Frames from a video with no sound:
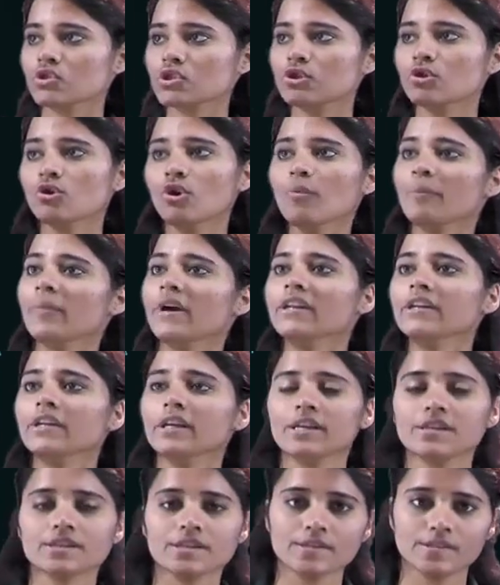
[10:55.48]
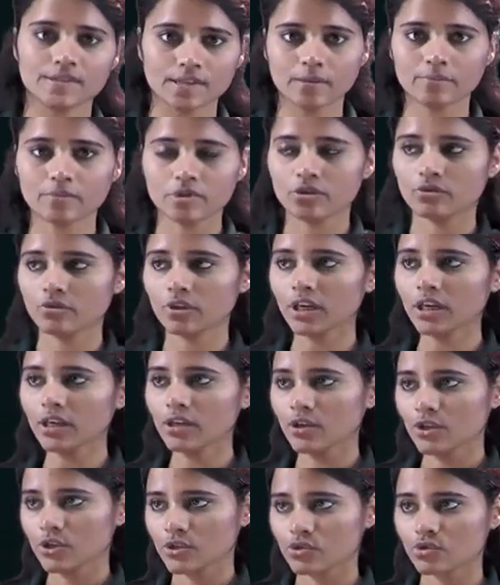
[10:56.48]
slope and intercept, okay,
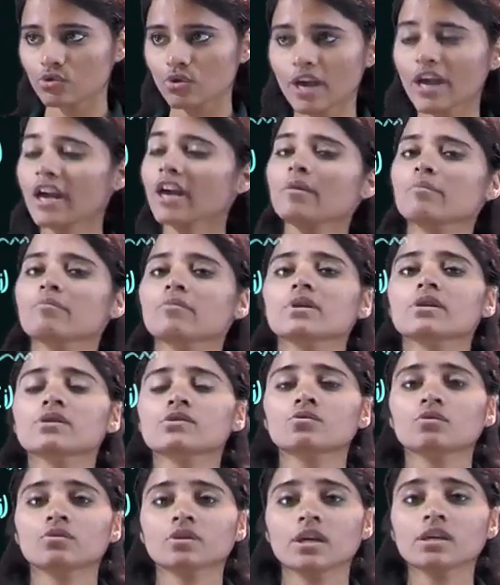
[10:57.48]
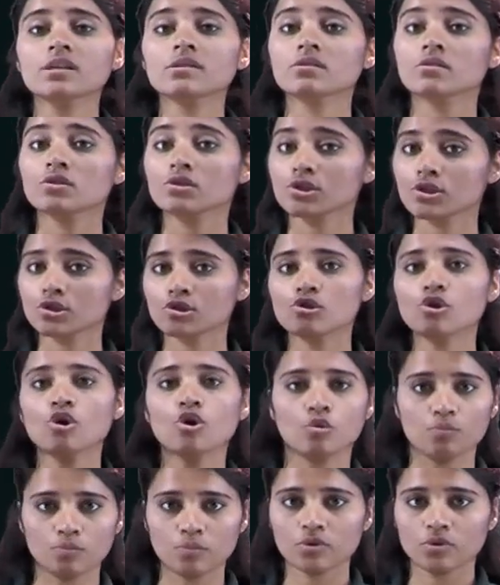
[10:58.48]
so m is known as
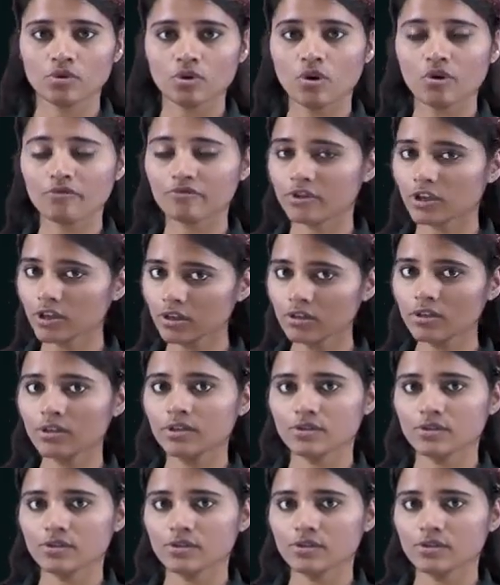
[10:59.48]
slope of the